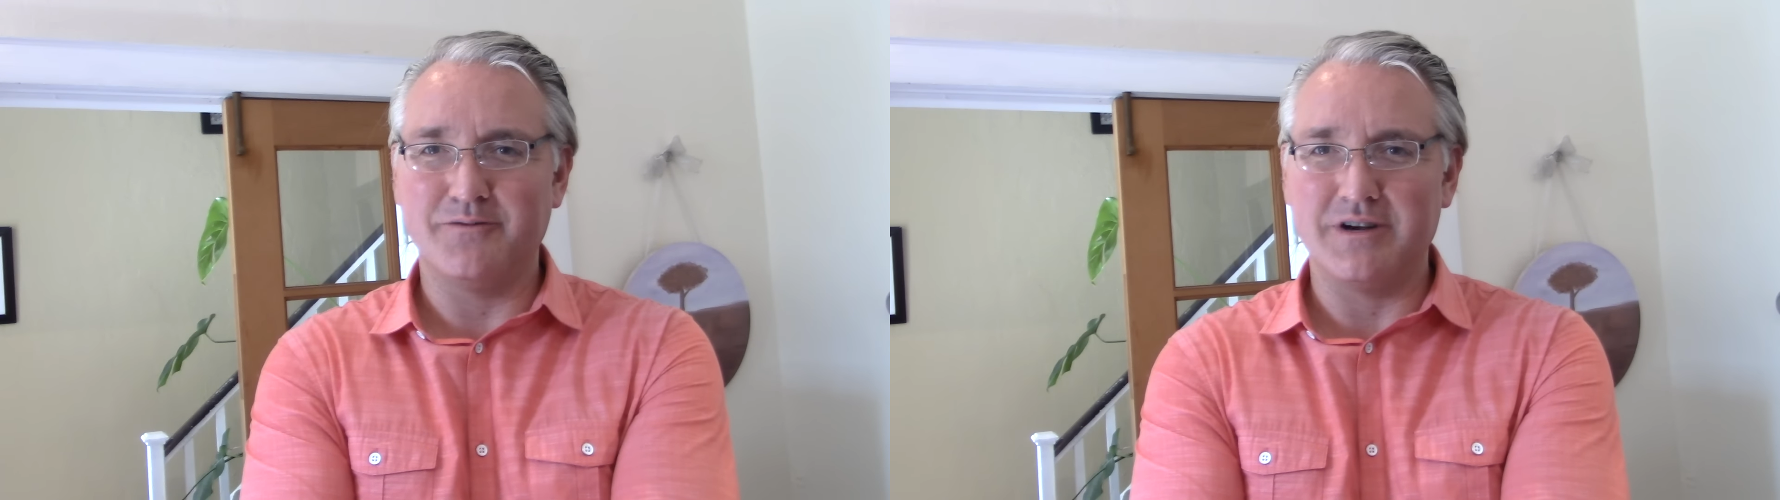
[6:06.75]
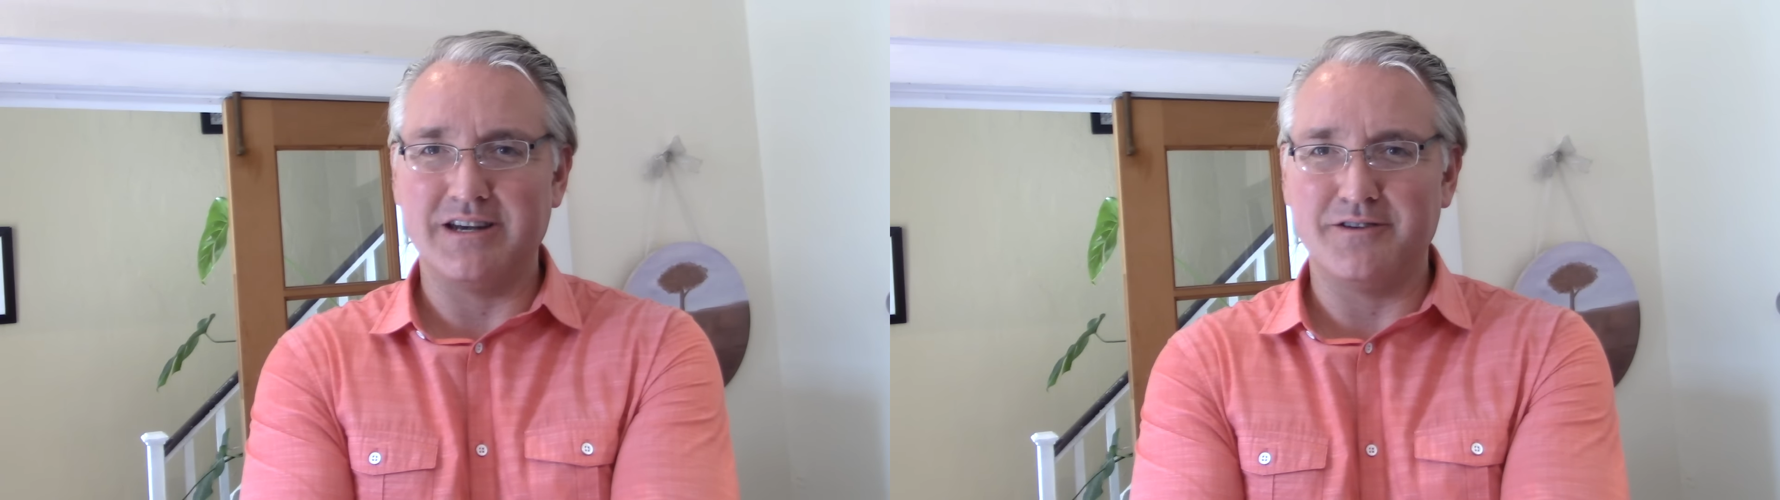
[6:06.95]

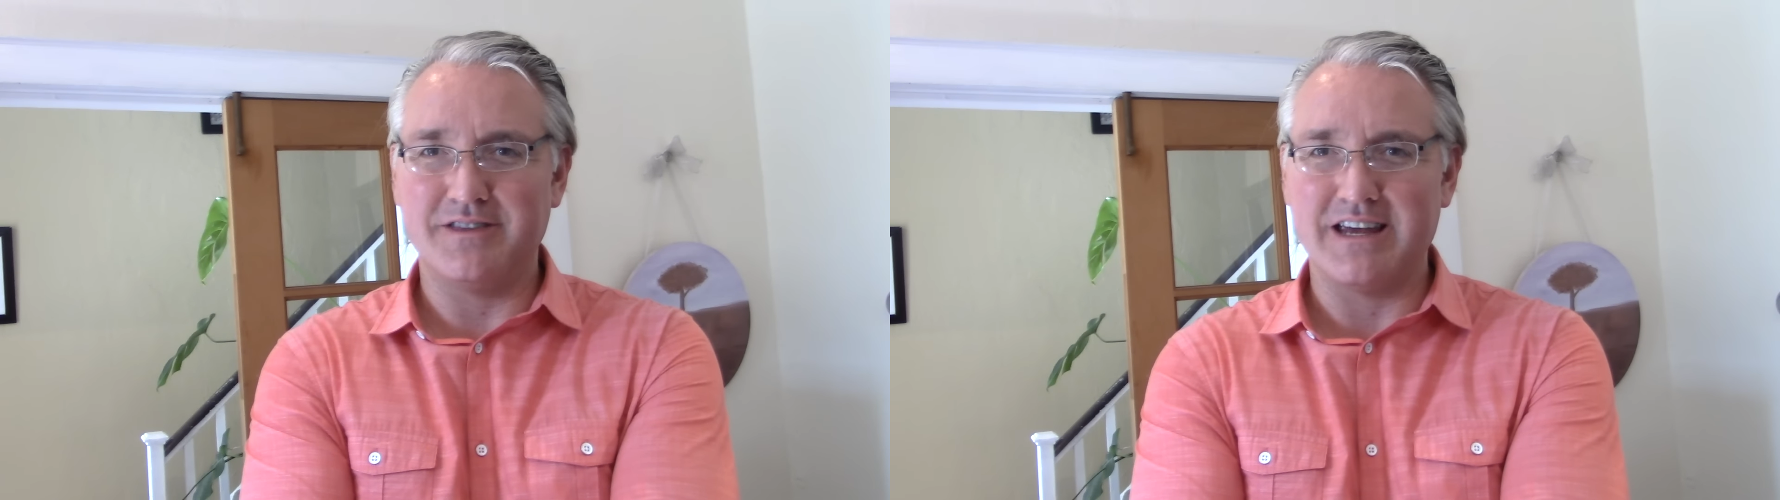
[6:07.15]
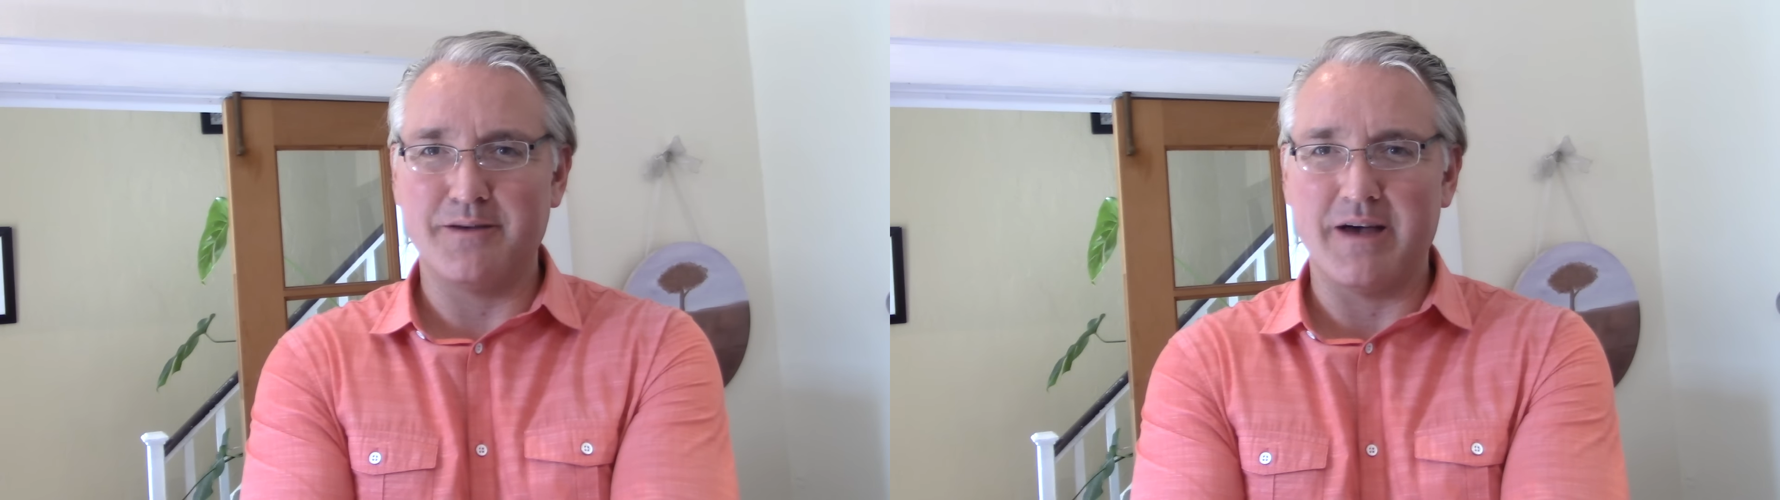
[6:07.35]
when you
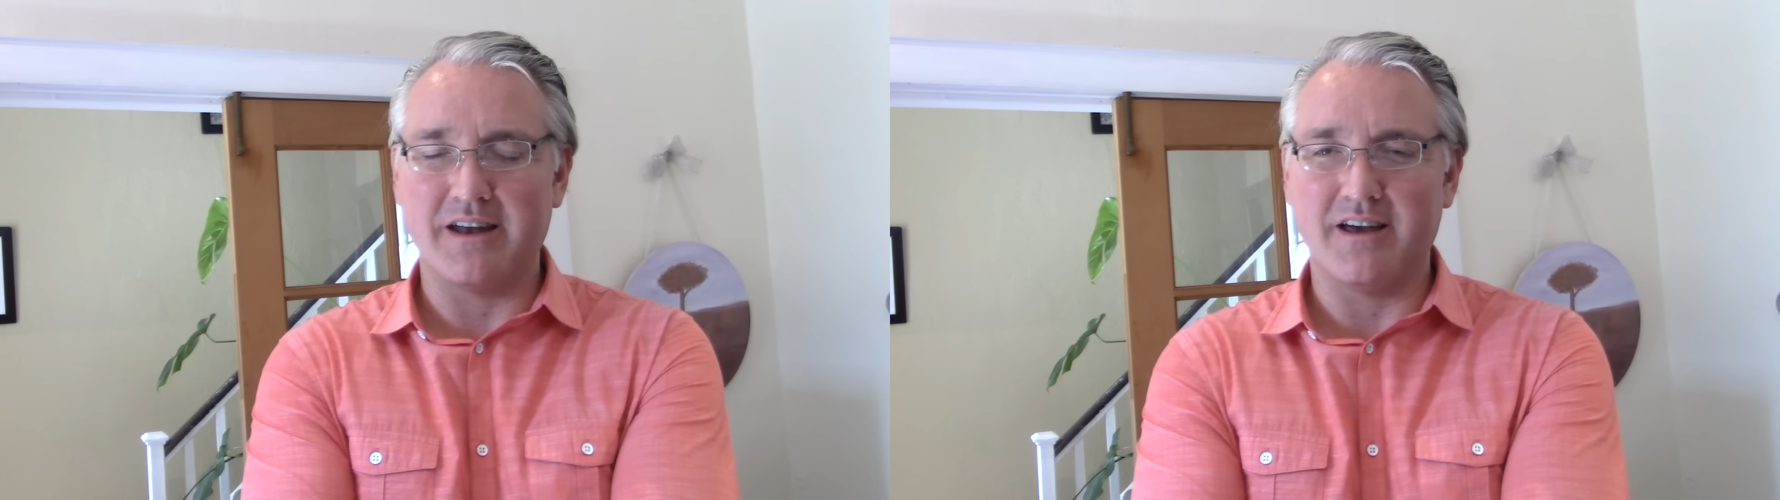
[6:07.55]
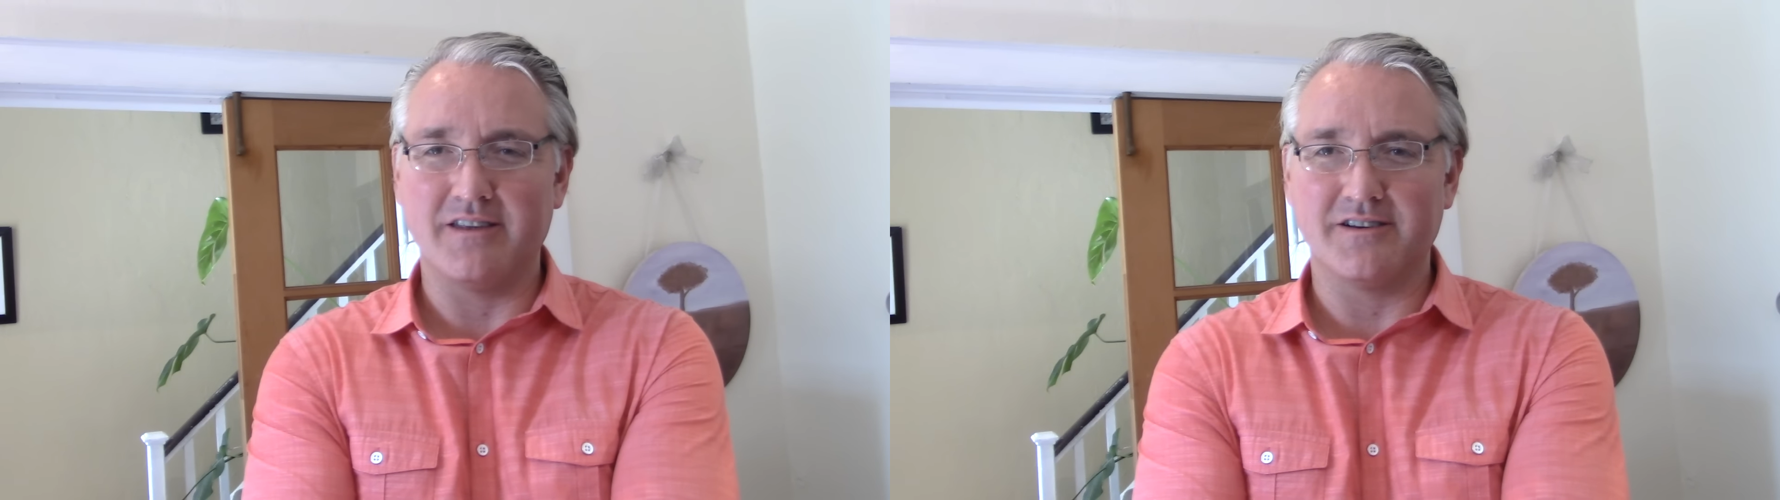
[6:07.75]
think
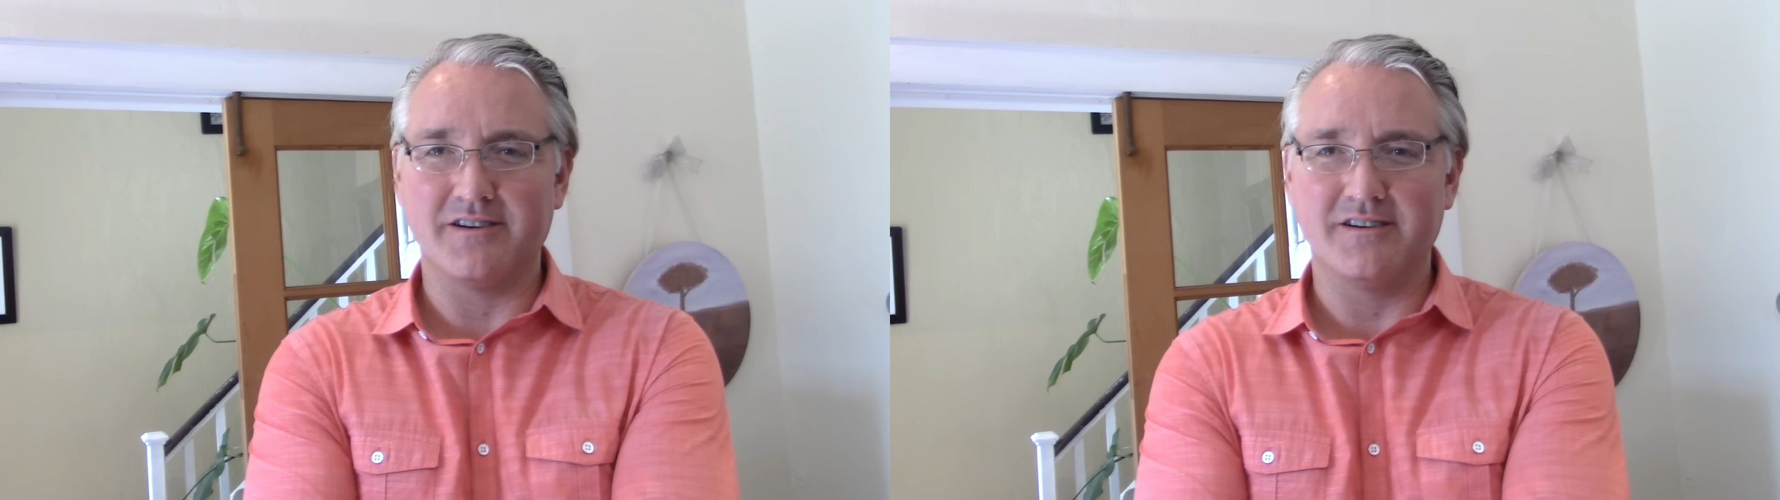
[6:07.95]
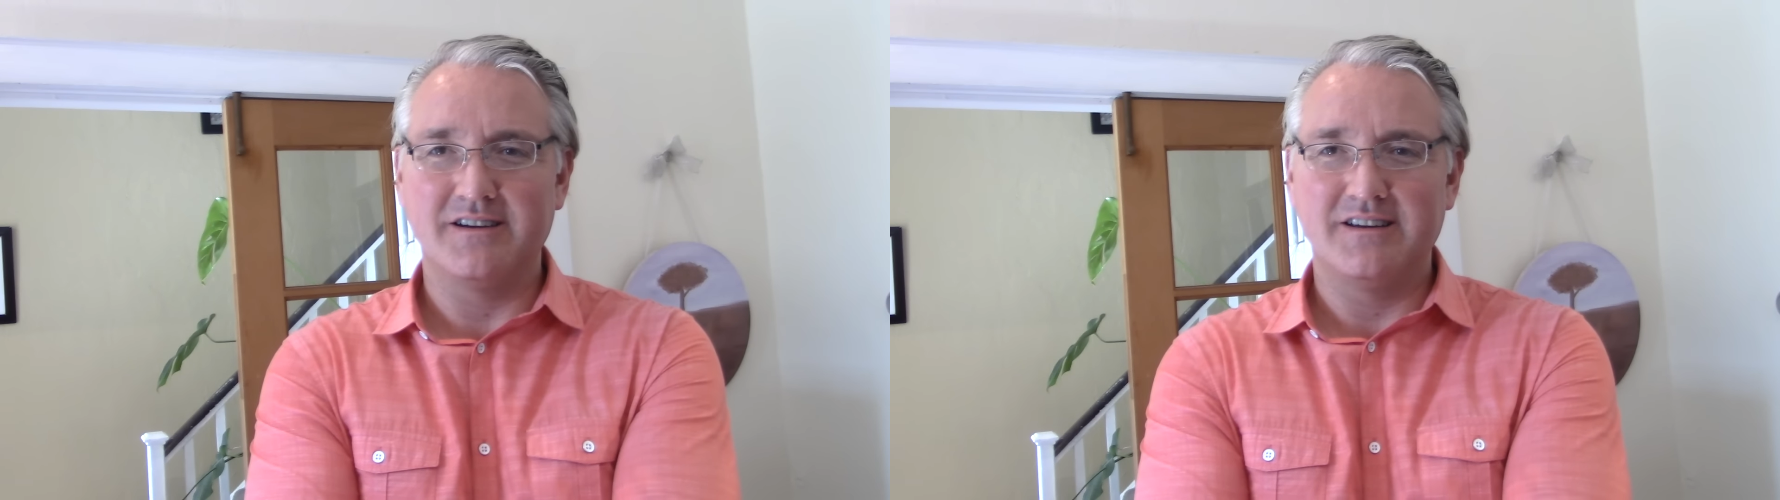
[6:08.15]
about
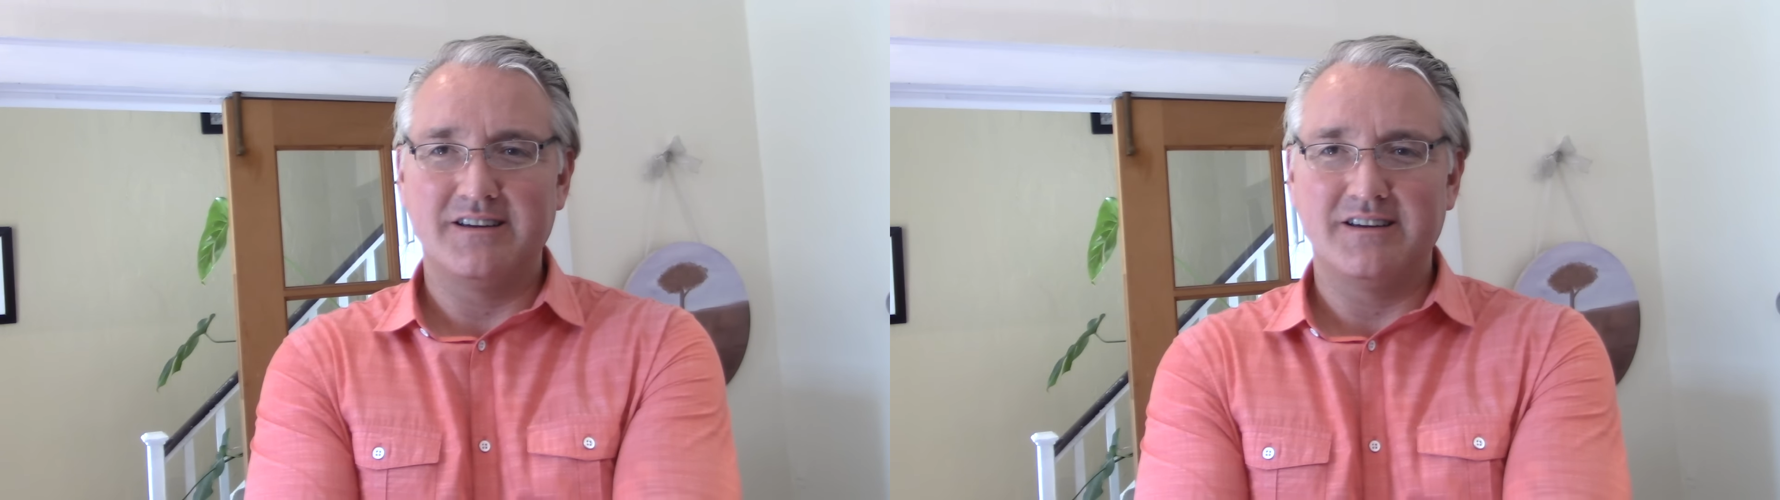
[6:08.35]
other